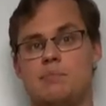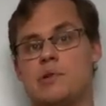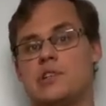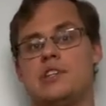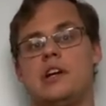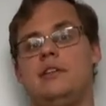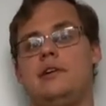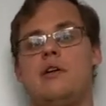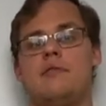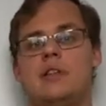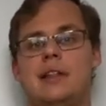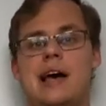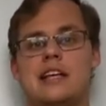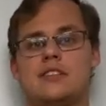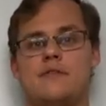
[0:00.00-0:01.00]
particularly over the
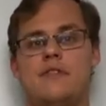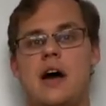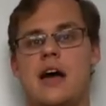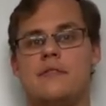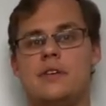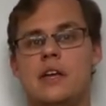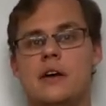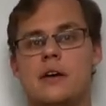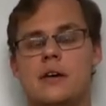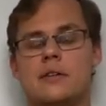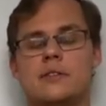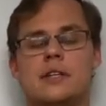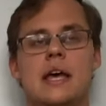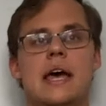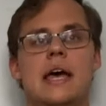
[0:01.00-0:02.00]
last five
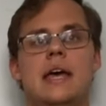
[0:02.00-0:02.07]
years,